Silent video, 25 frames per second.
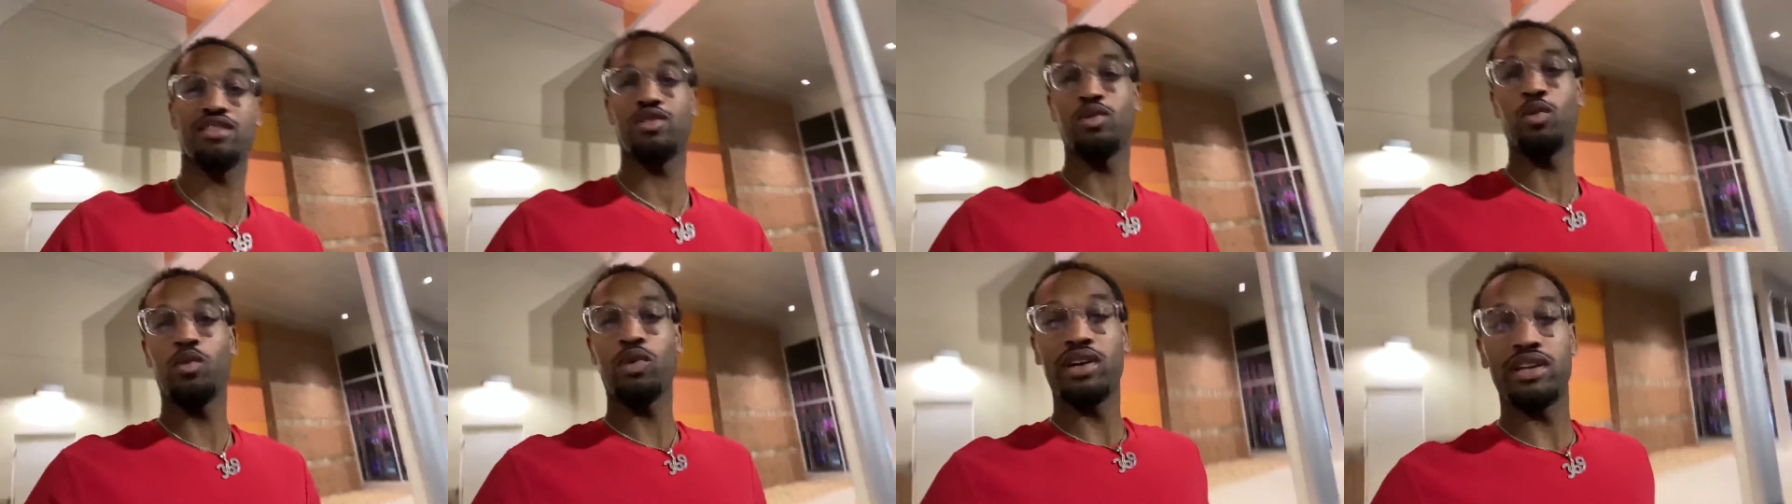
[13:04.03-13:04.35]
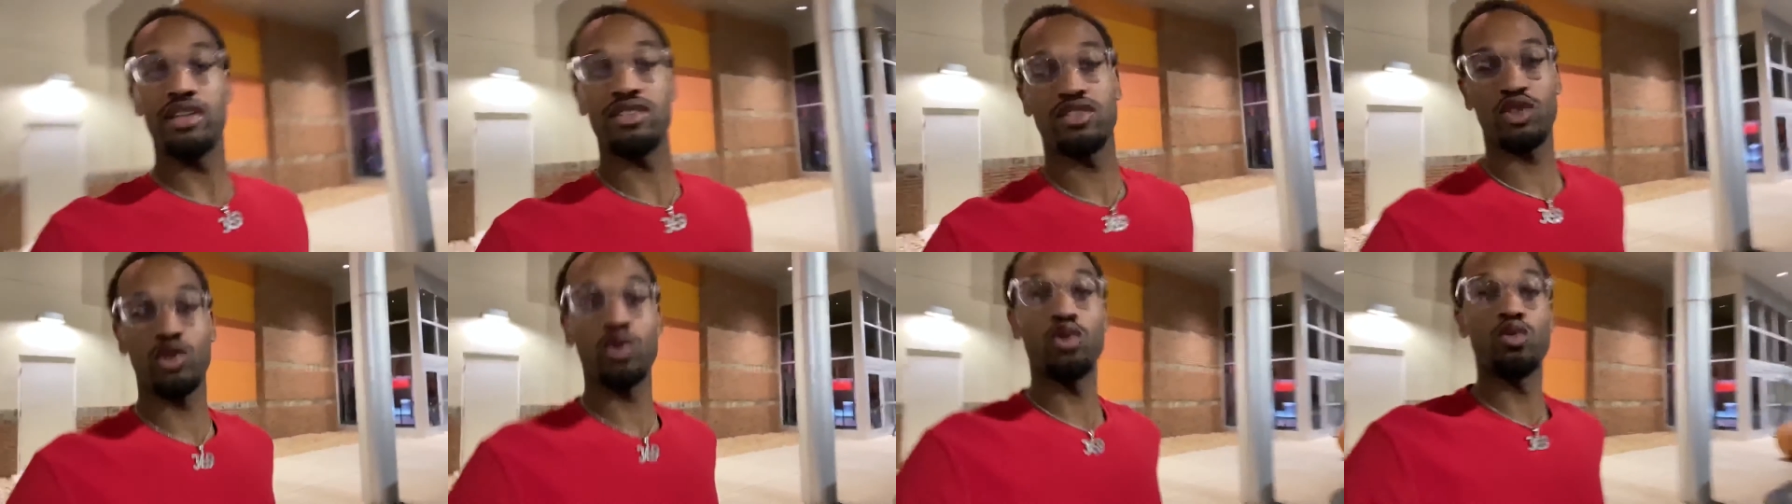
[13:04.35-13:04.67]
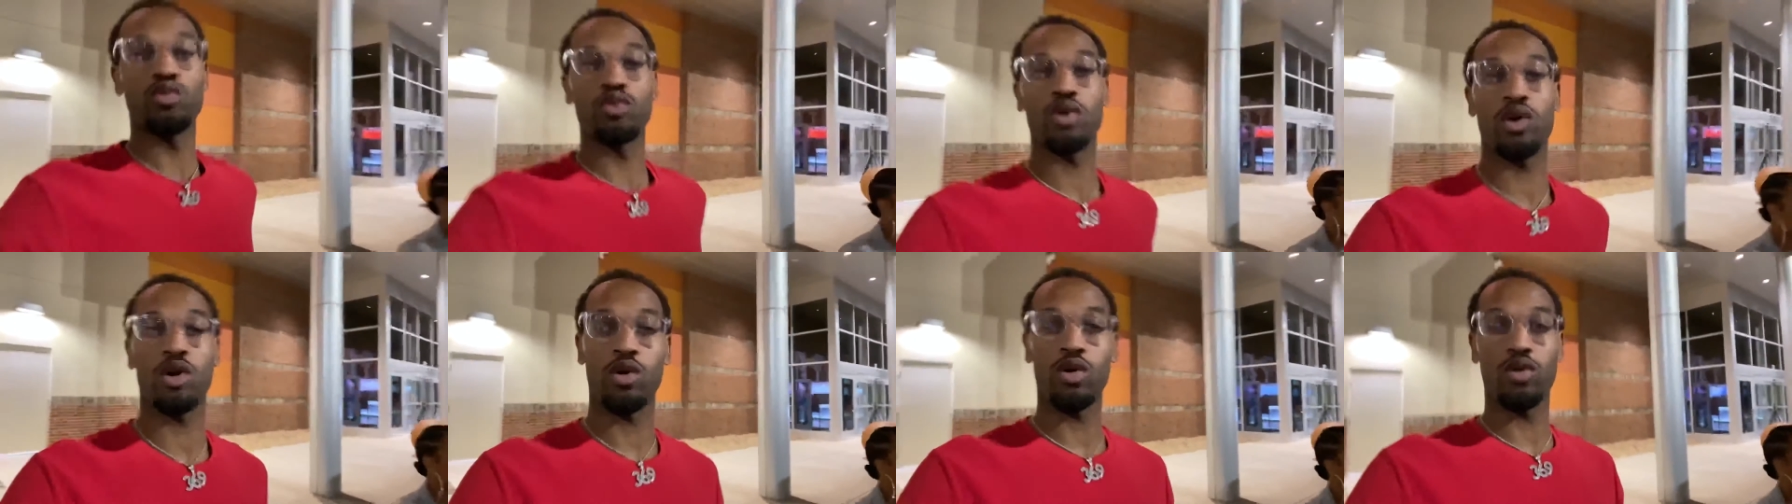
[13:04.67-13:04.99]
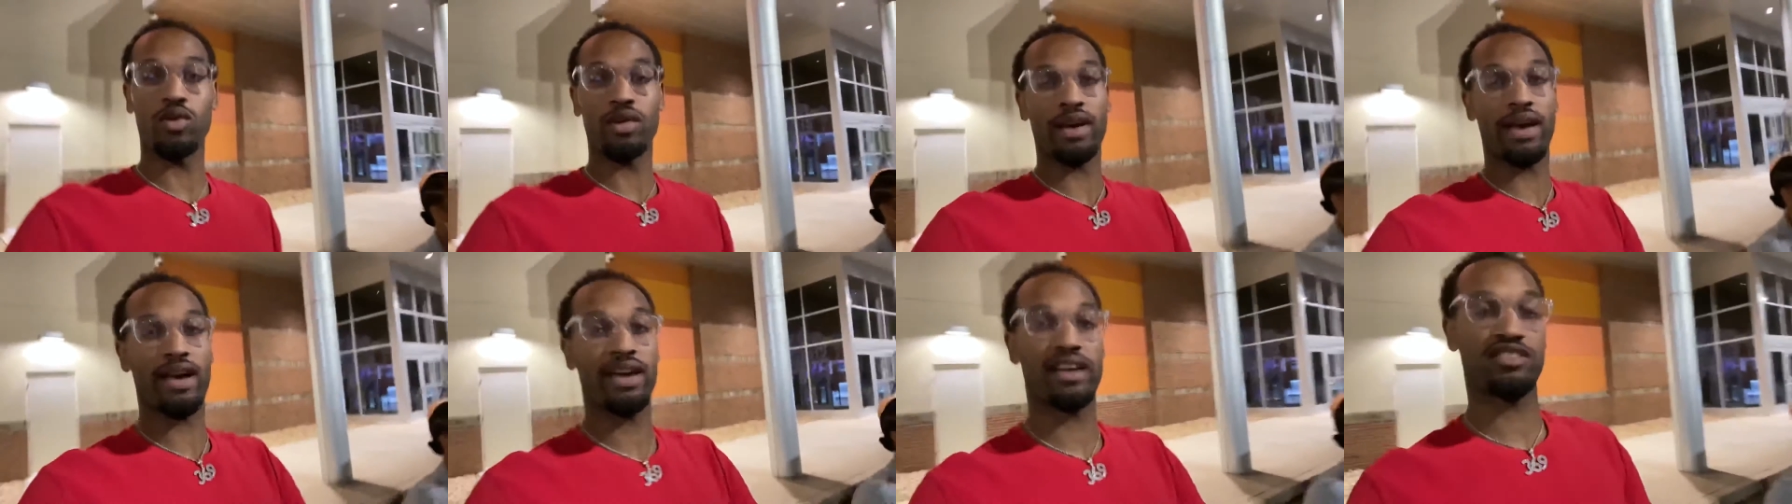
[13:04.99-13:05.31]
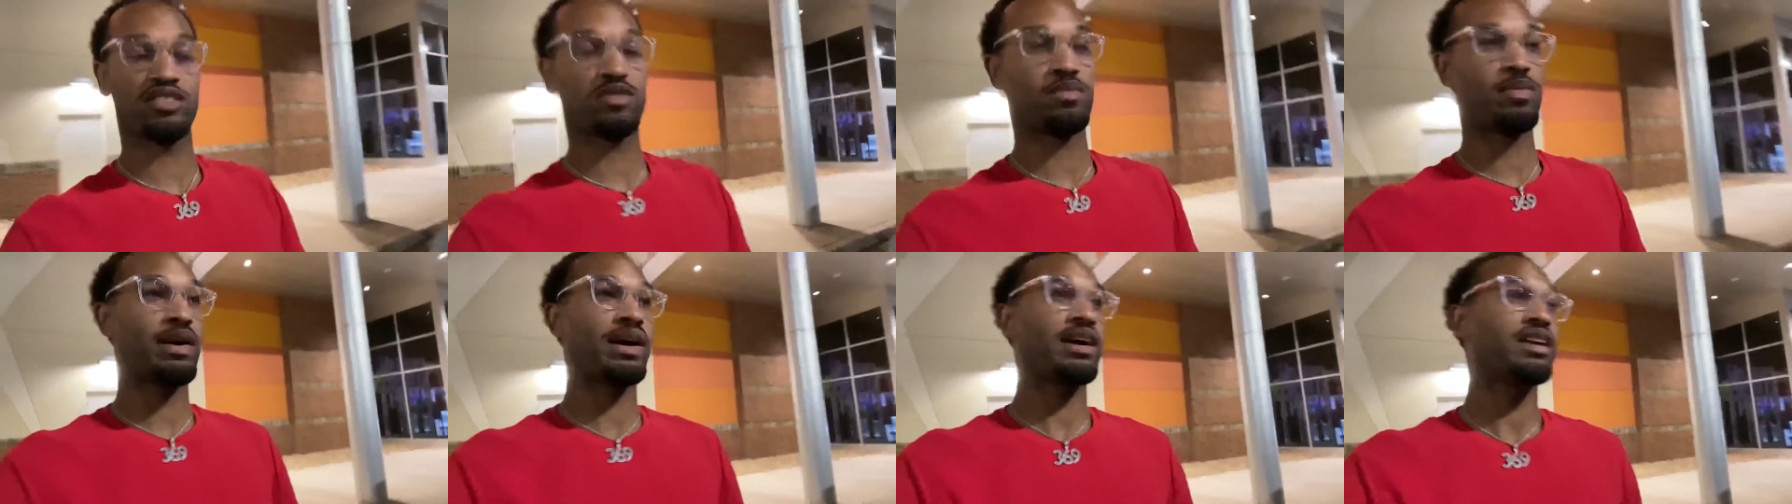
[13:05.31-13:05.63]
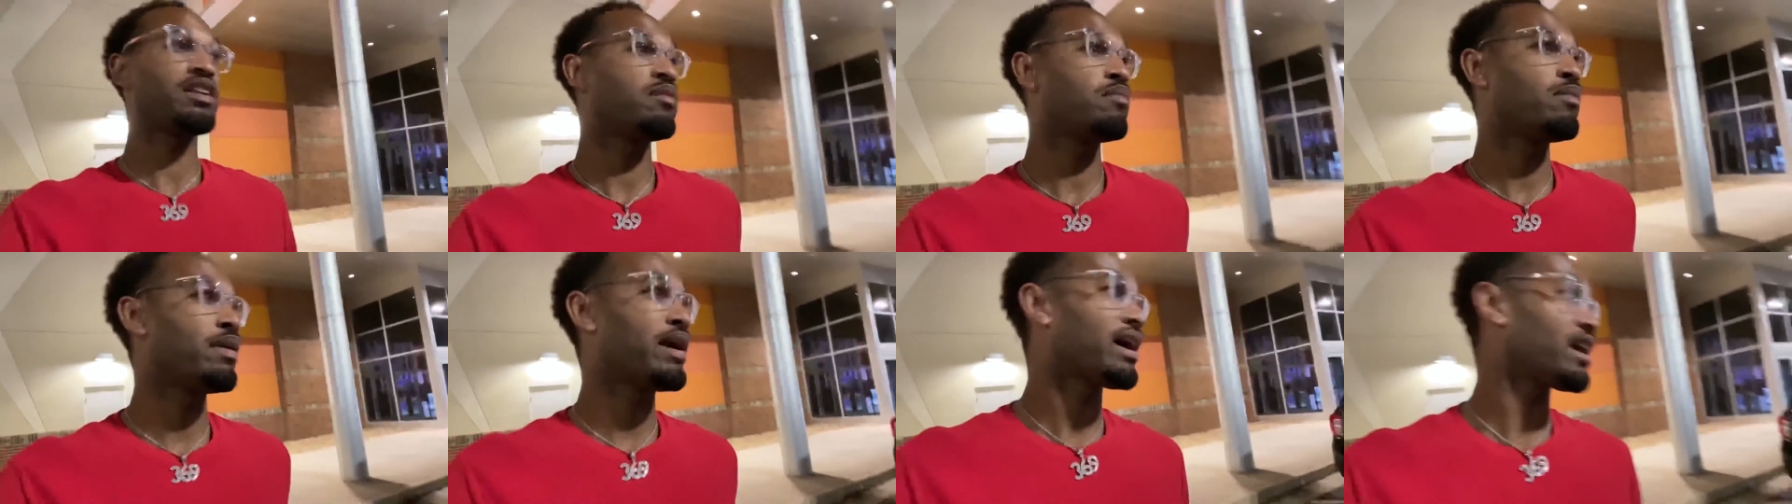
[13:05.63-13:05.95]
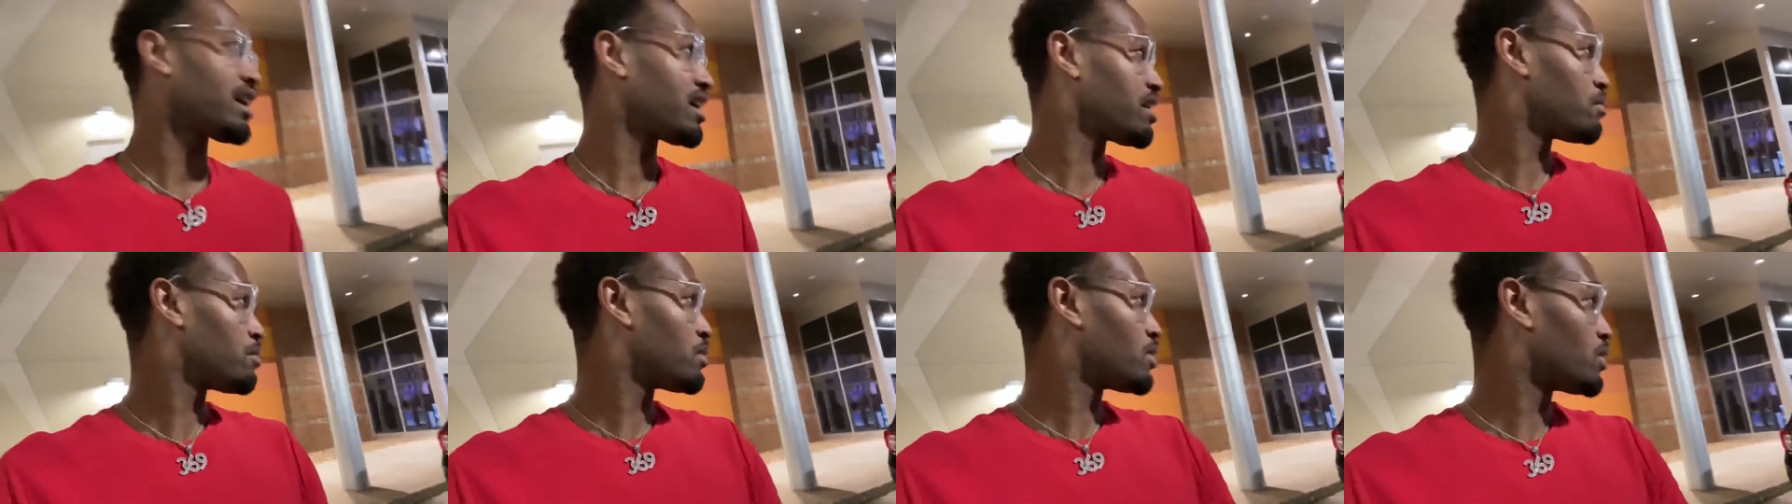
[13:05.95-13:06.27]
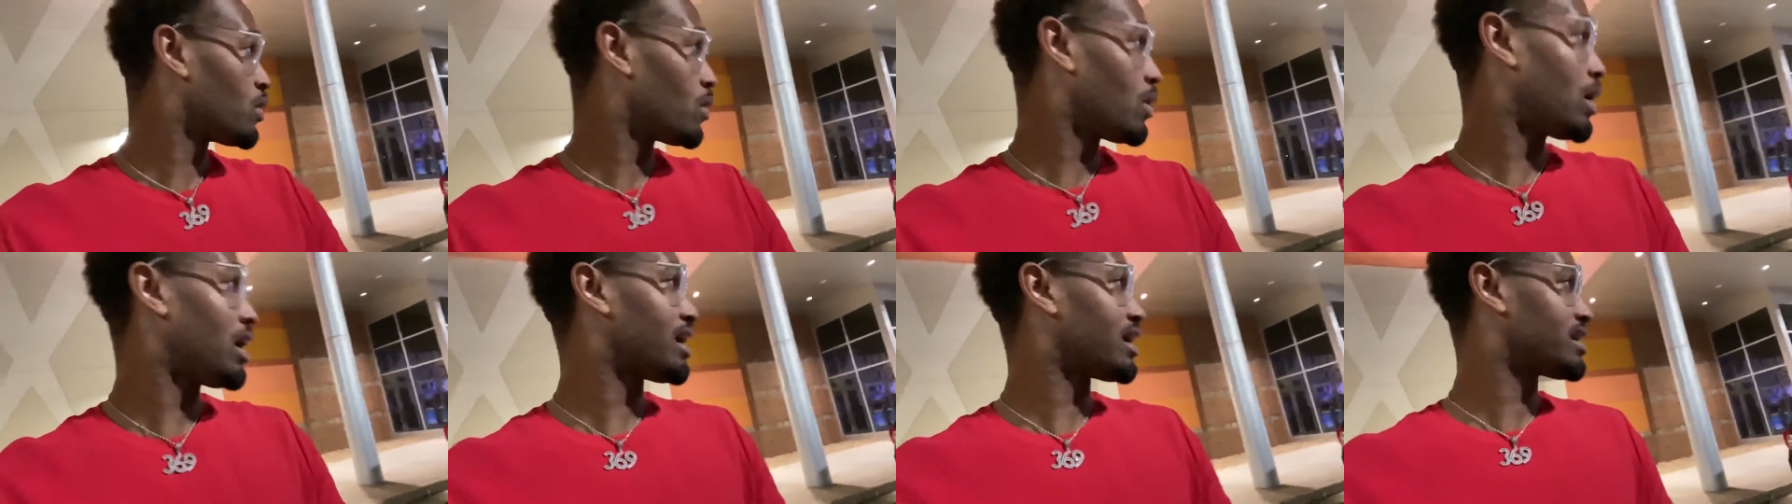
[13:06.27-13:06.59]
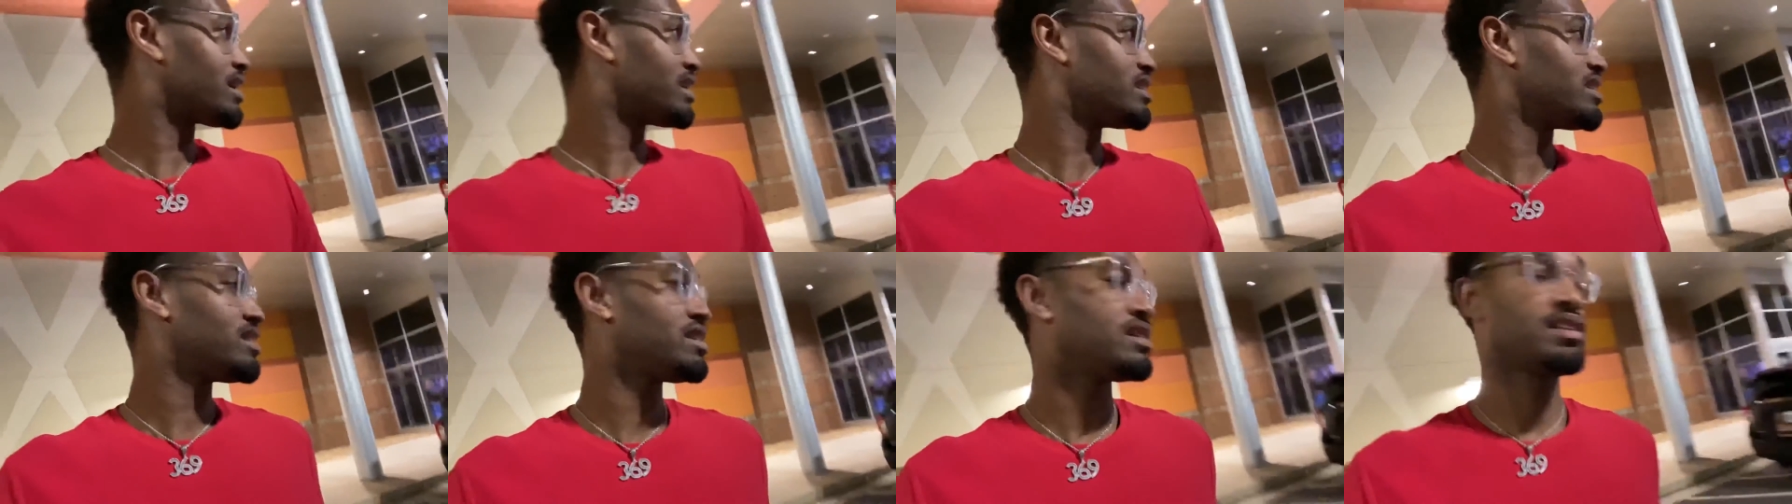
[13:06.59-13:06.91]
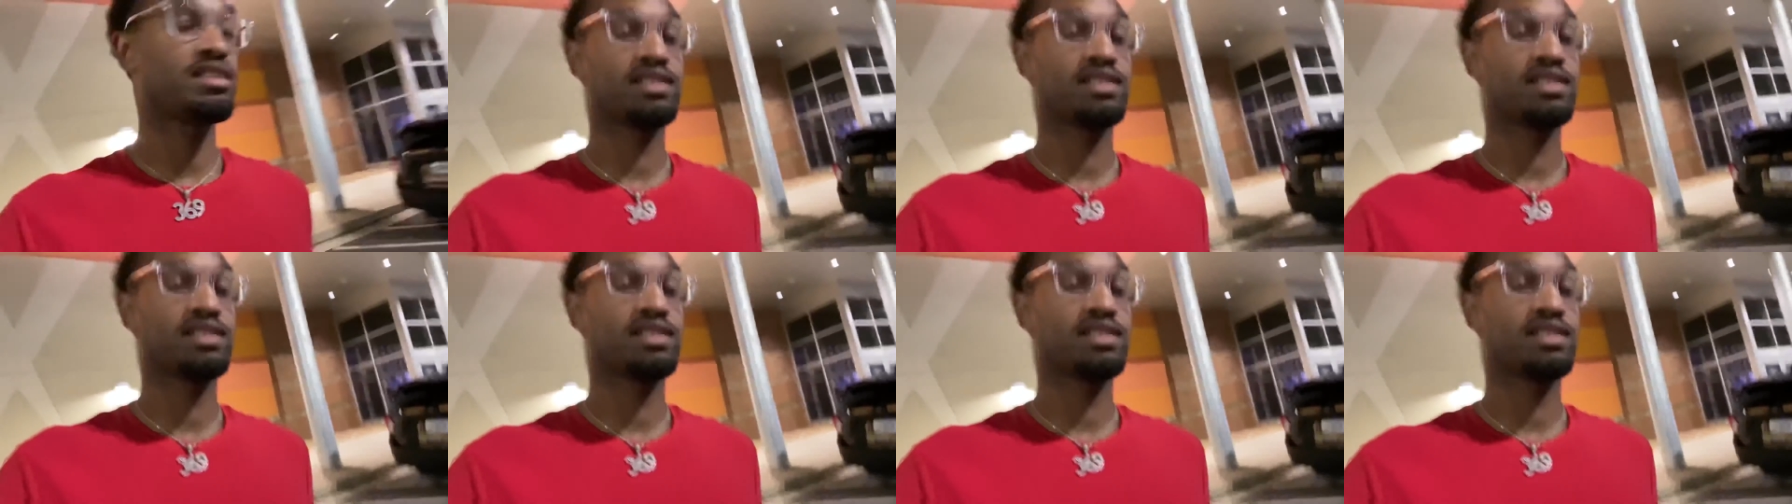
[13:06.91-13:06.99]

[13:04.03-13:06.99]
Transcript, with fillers: to win two road games back-to-back -back in Milwaukee.